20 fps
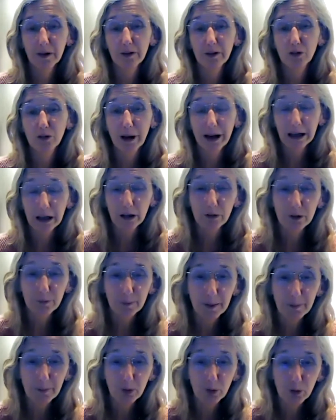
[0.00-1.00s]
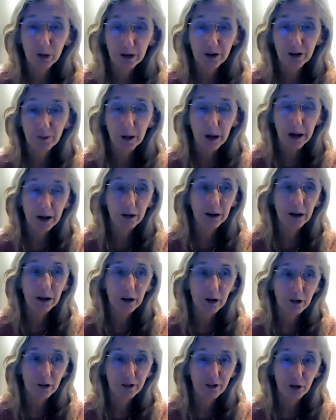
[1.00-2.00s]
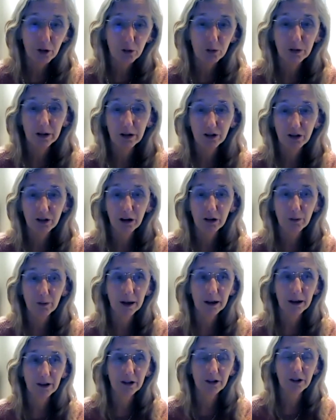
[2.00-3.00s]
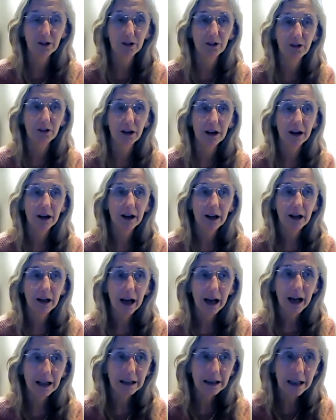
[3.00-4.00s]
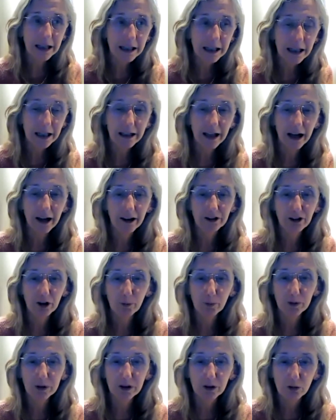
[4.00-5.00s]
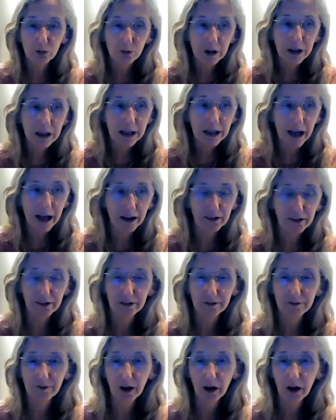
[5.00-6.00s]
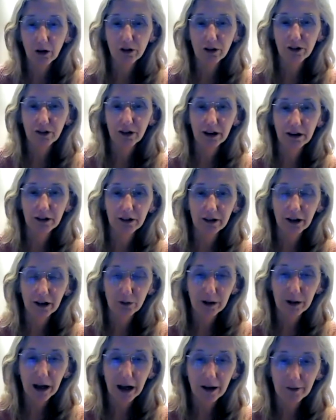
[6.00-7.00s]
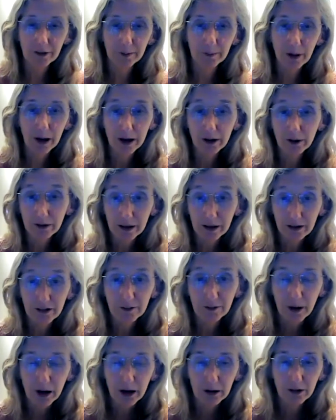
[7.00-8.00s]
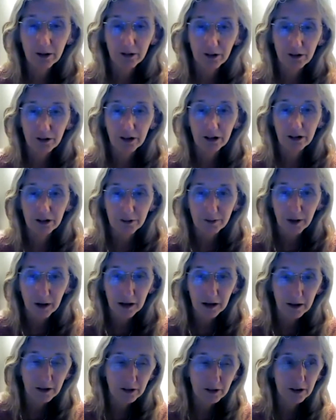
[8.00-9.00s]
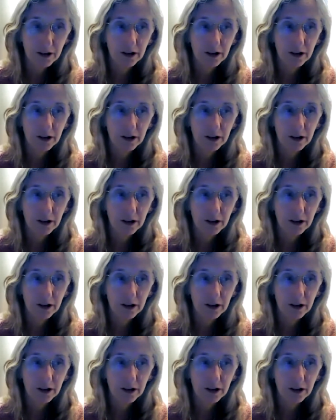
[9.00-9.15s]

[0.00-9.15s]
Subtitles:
directly with people with migraine and also with general practitioners. And linking that up with the really excellent voluntary sector that we have in migraine, that's the Migraine Association of Ireland.